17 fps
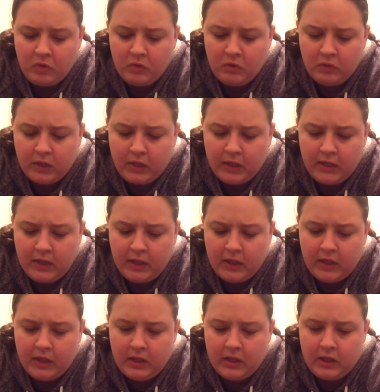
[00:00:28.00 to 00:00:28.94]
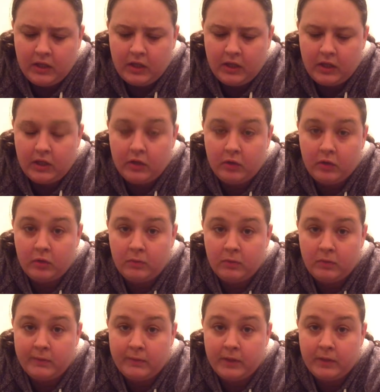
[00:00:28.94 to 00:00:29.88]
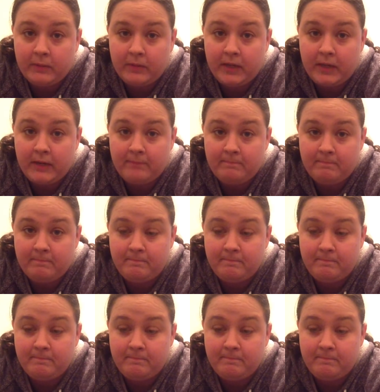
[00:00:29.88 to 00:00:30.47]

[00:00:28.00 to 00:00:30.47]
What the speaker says: Okay, I know who I'm going to nominate.